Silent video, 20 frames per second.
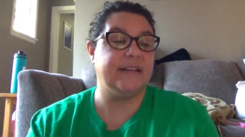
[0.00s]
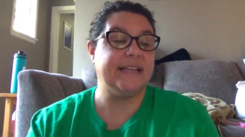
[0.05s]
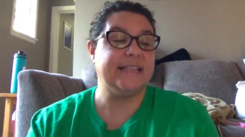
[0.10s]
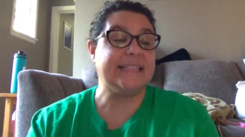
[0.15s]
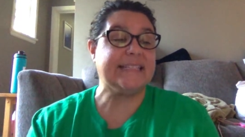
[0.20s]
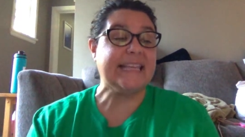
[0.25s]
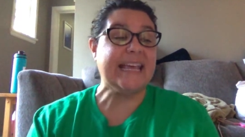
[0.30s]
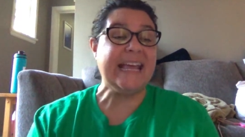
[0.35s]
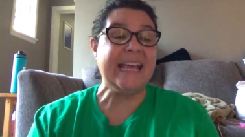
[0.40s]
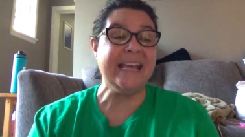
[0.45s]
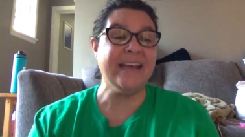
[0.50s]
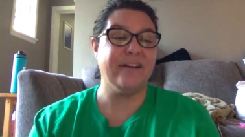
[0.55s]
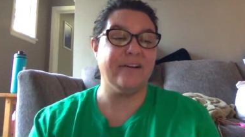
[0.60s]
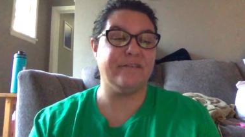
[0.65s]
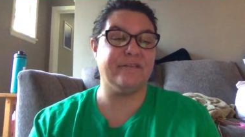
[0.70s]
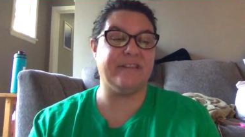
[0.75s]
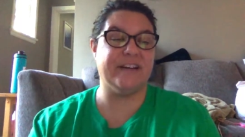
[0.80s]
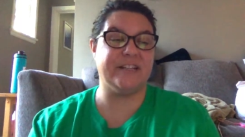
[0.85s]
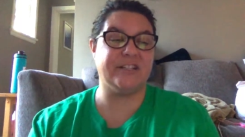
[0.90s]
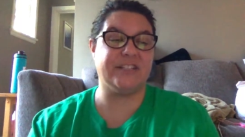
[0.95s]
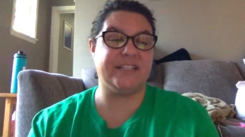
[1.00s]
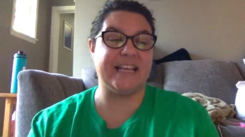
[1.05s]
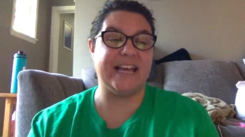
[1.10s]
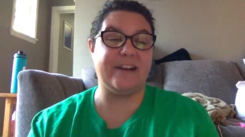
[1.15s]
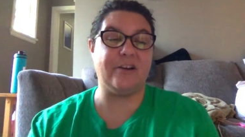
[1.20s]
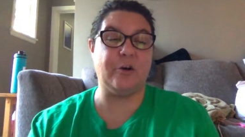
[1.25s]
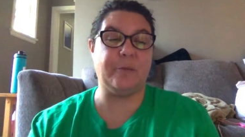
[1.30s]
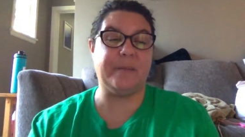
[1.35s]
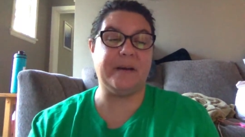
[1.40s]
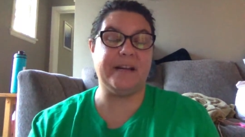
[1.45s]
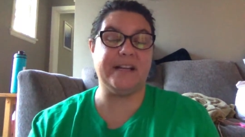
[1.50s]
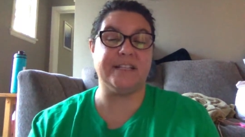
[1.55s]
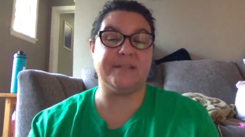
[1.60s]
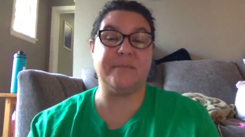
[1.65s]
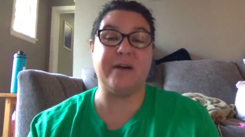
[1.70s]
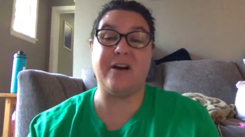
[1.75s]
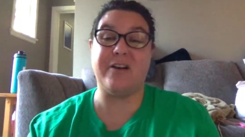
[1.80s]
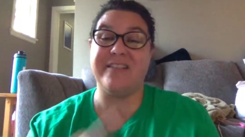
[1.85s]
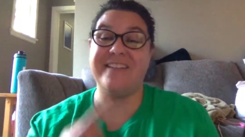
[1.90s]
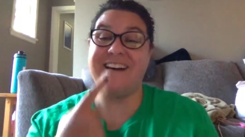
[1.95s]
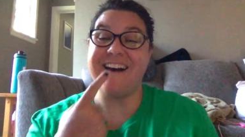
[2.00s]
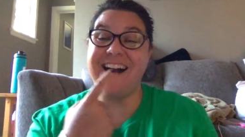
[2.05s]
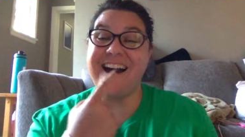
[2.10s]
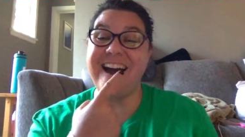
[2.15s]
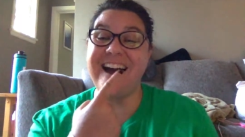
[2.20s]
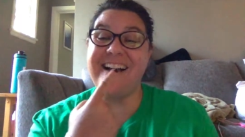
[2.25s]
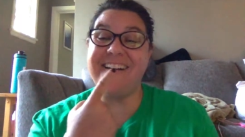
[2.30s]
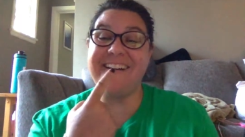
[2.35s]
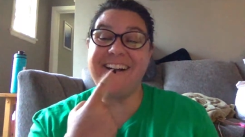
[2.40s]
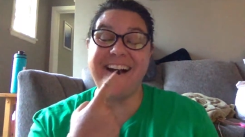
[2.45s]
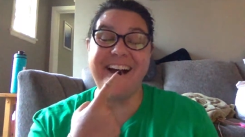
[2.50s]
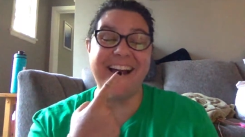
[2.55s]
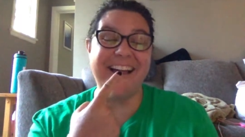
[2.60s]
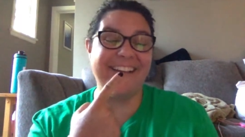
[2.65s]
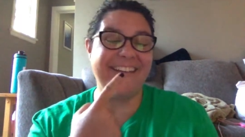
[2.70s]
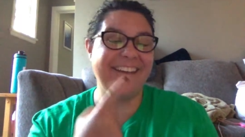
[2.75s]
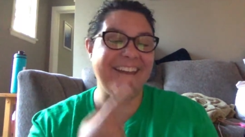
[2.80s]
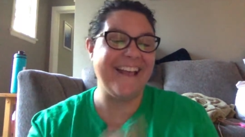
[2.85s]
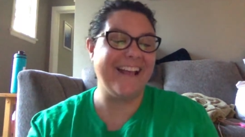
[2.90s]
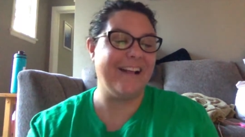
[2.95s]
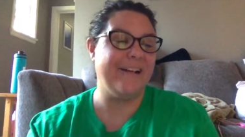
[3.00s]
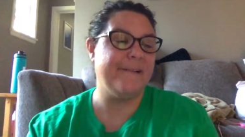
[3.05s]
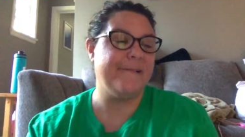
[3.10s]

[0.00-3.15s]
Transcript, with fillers: See? Fudge said, opening his mouth. All gone.